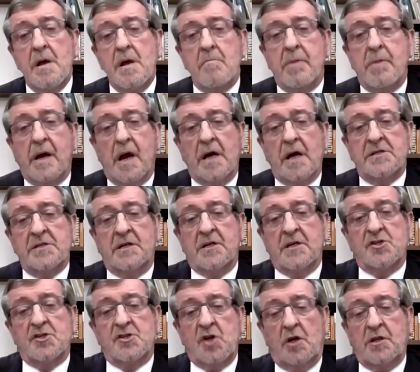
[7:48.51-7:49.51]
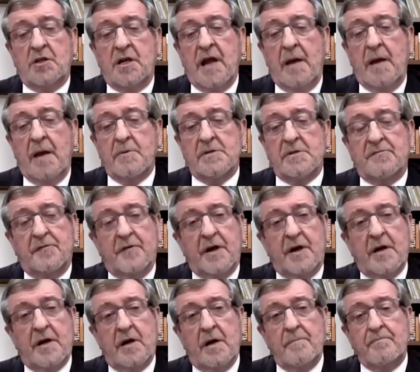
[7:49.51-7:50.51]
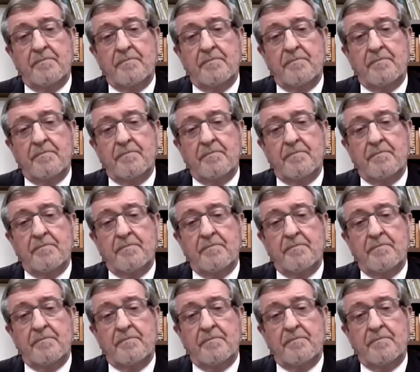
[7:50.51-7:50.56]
because in the Southern Hemisphere,